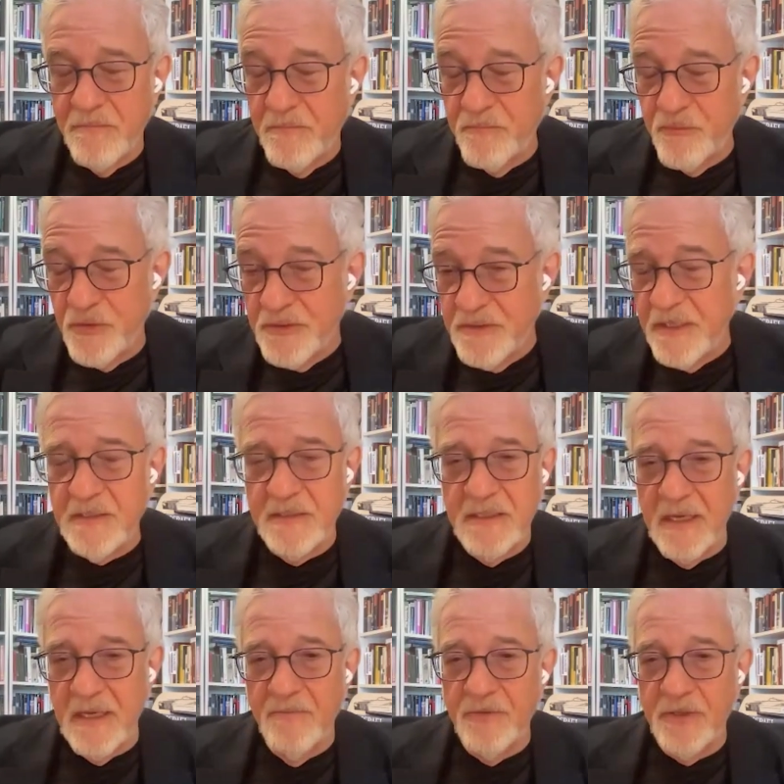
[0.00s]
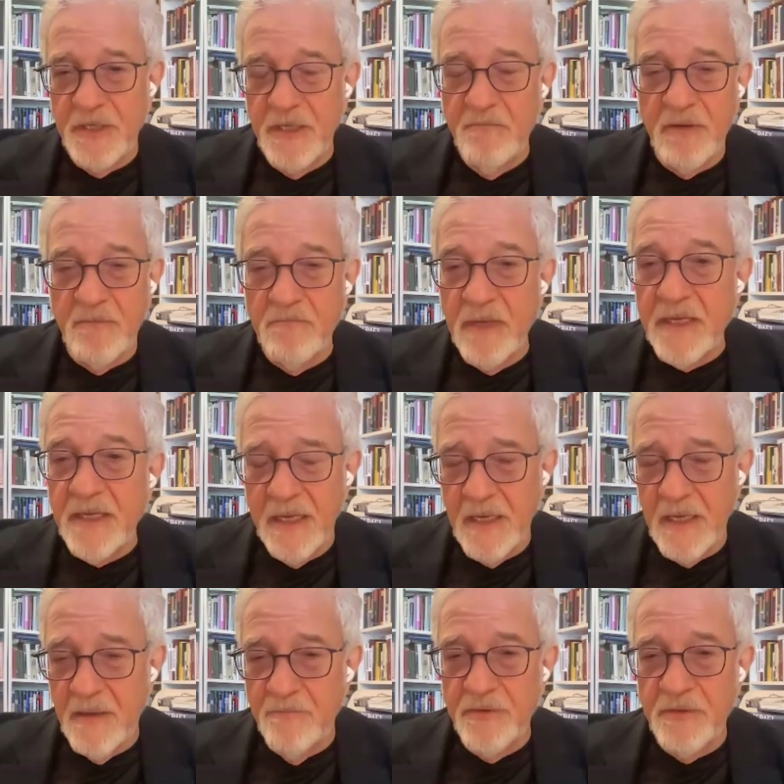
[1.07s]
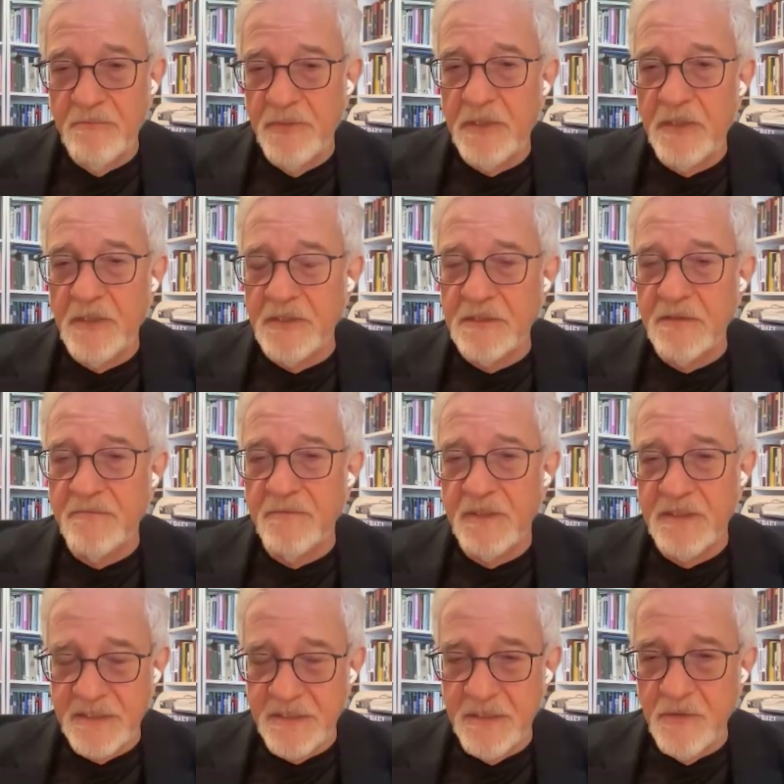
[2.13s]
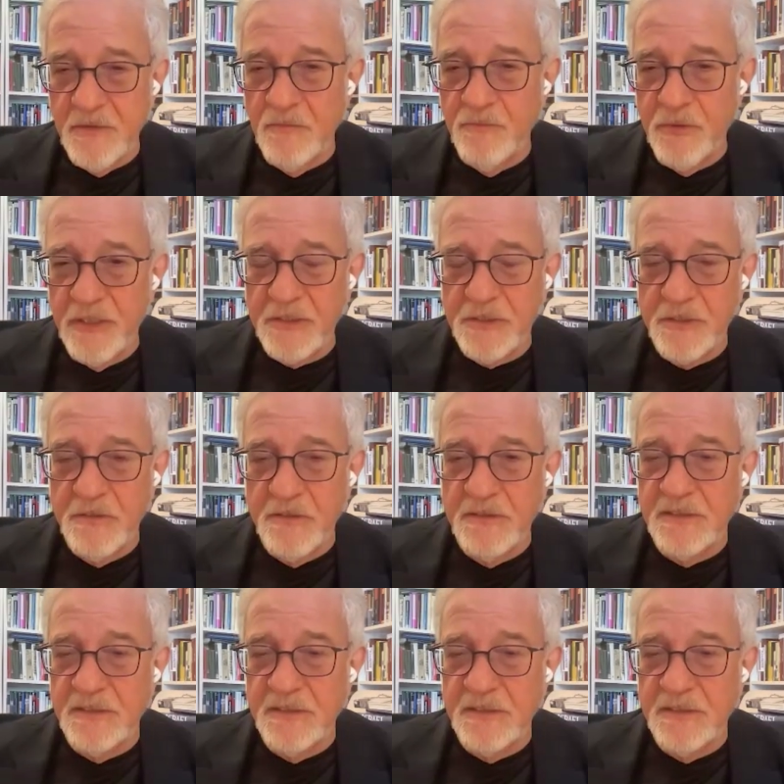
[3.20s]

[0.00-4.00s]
predict happening, but may happen because of external pressures,